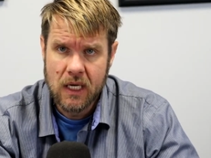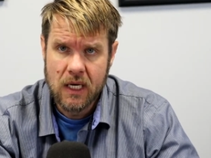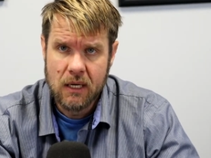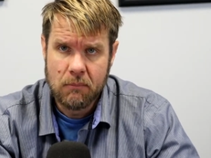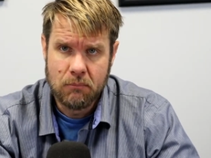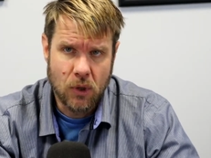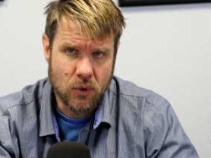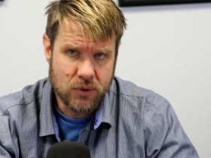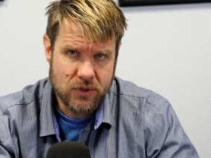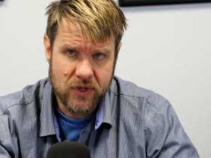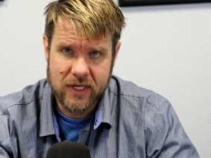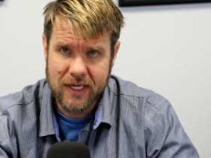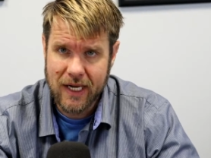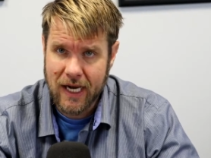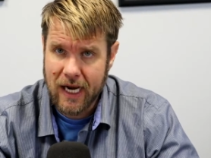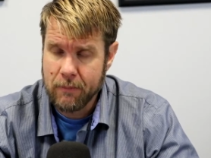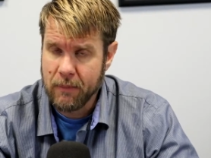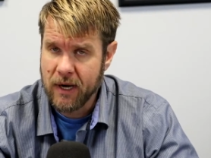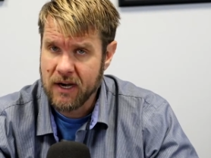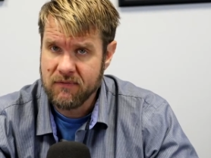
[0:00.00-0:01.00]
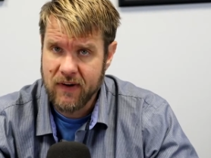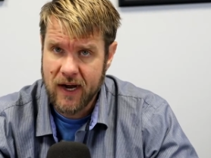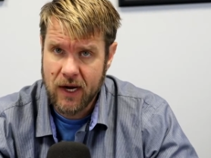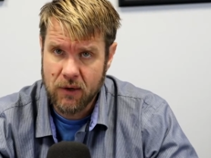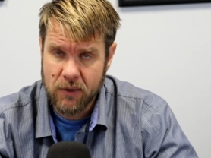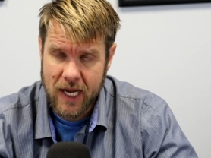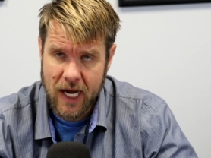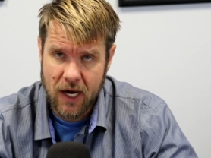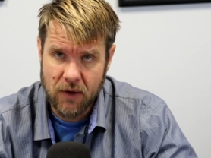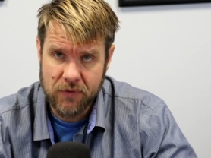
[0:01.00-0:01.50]
Most of the time I
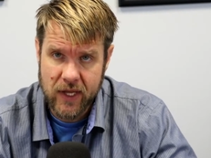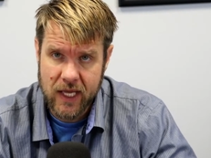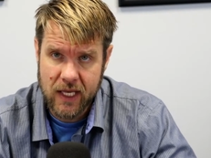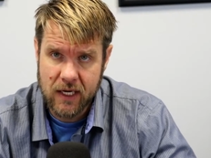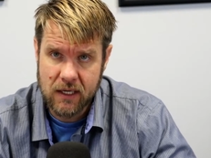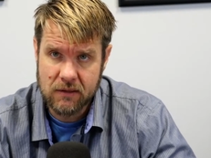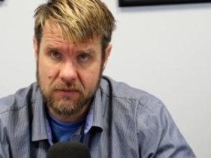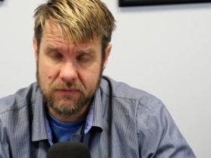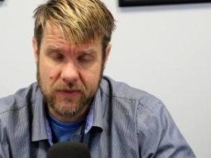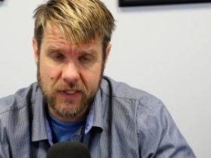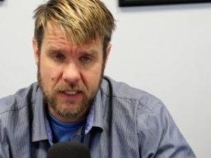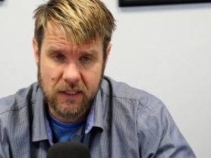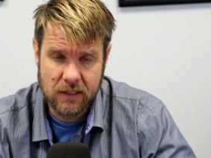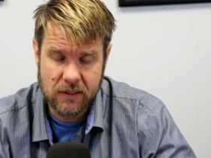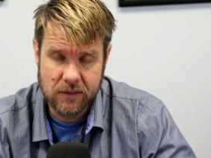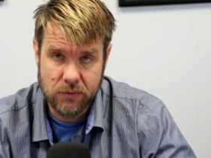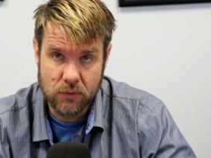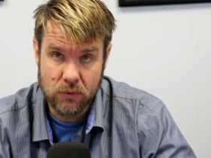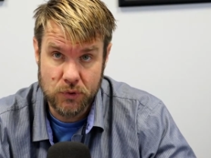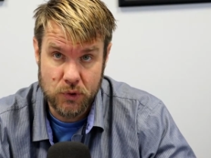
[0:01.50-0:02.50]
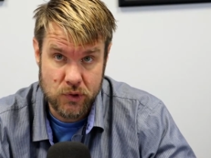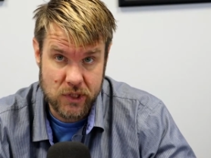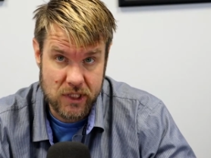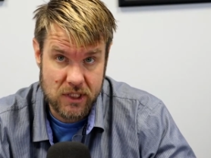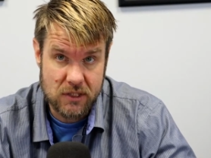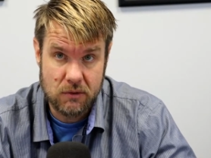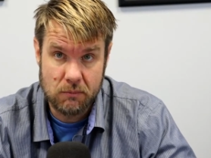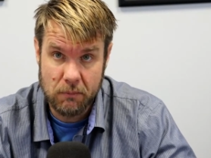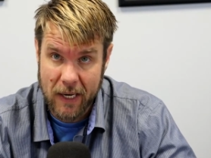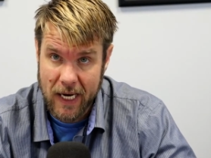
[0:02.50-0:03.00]
found out that if through
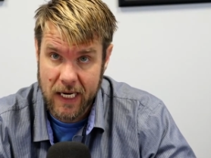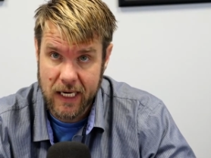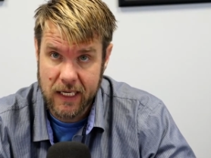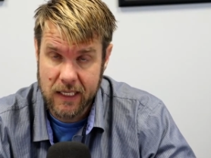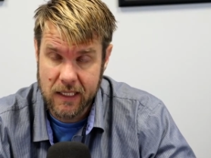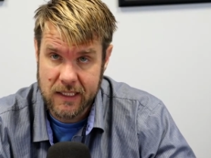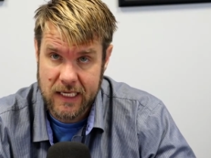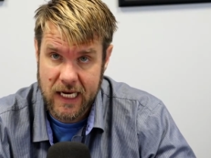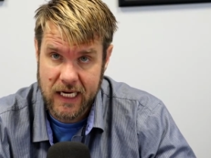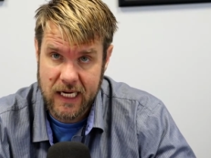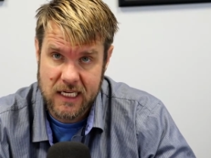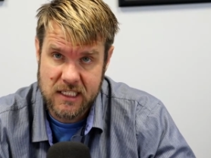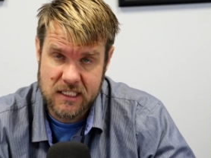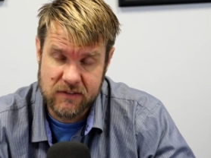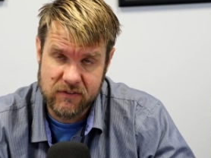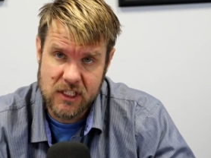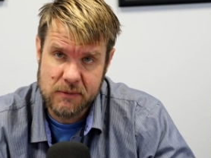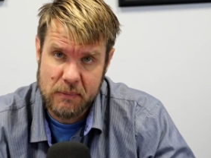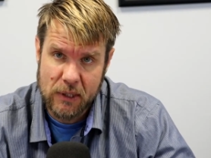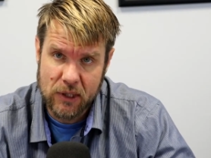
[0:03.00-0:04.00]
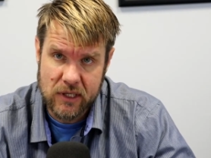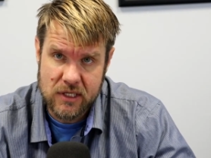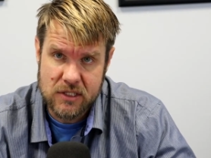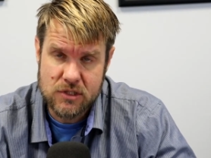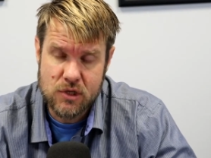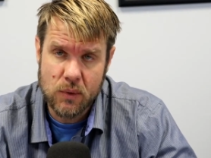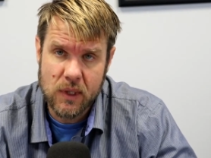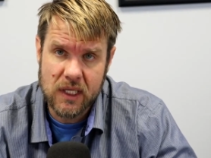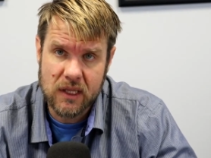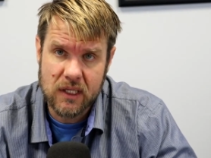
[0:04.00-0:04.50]
just my decades of experience
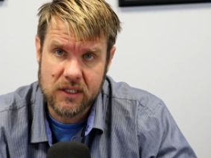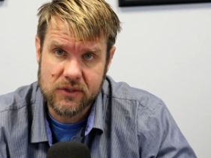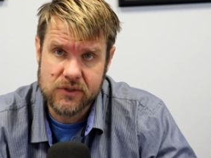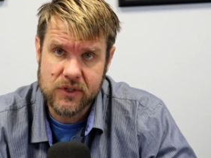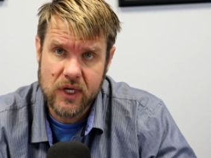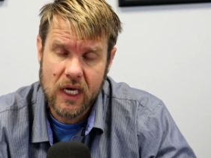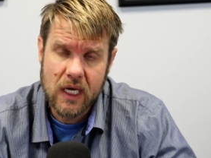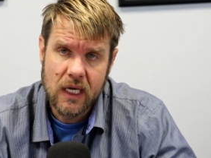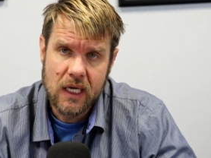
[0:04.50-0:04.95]
doing this,